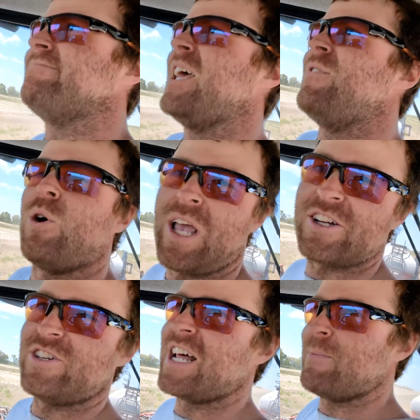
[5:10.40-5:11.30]
If you don't
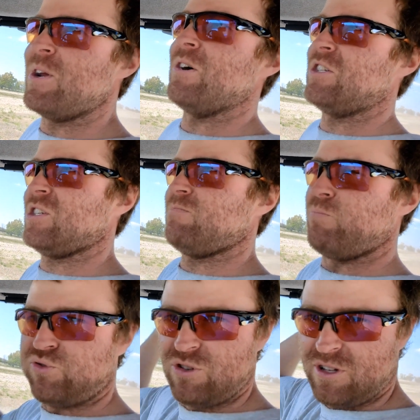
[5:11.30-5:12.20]
catch it in time, it's just
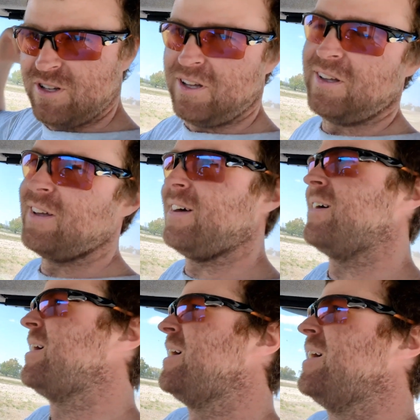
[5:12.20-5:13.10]

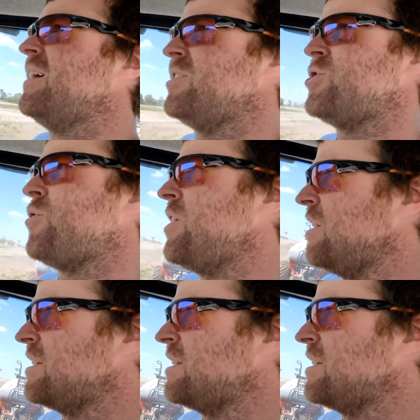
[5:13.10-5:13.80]
destroy your